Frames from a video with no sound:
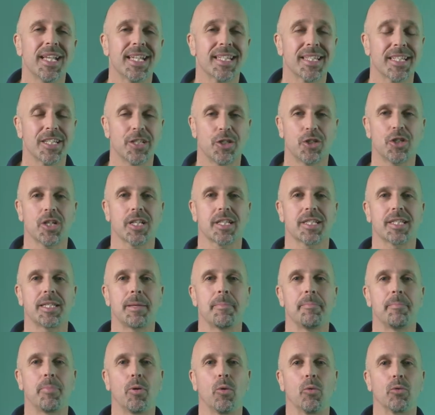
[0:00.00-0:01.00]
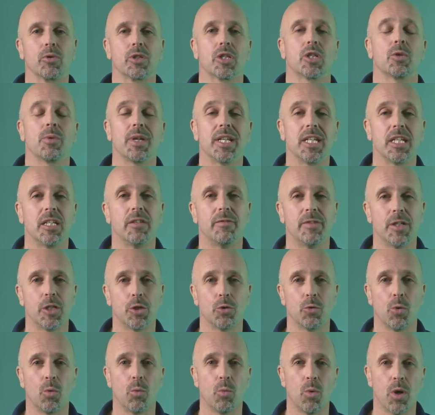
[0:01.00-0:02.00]
isn't just important to
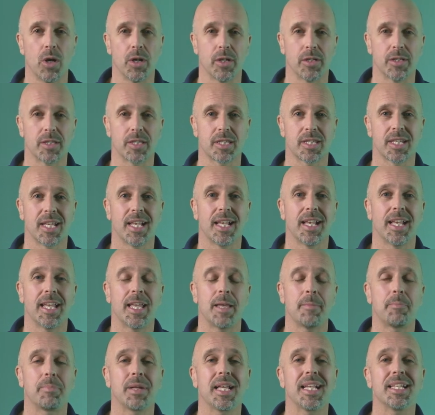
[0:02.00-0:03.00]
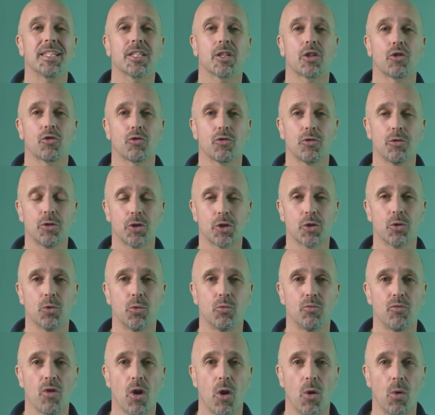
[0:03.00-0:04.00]
individual words. It plays a crucial
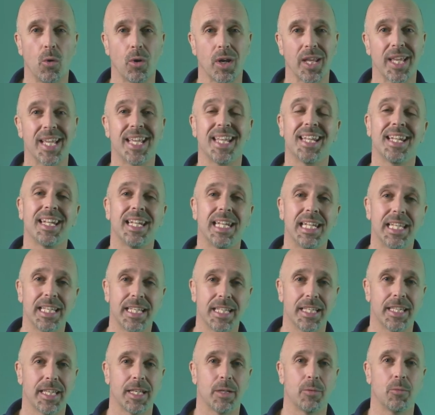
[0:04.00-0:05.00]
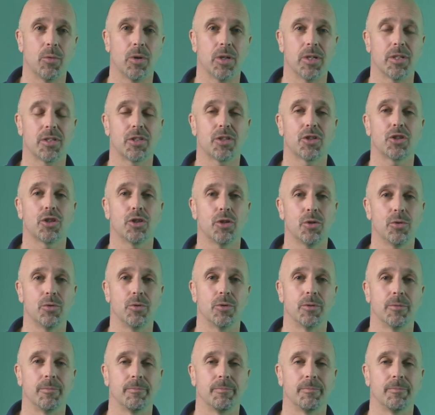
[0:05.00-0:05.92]
role in linking words too.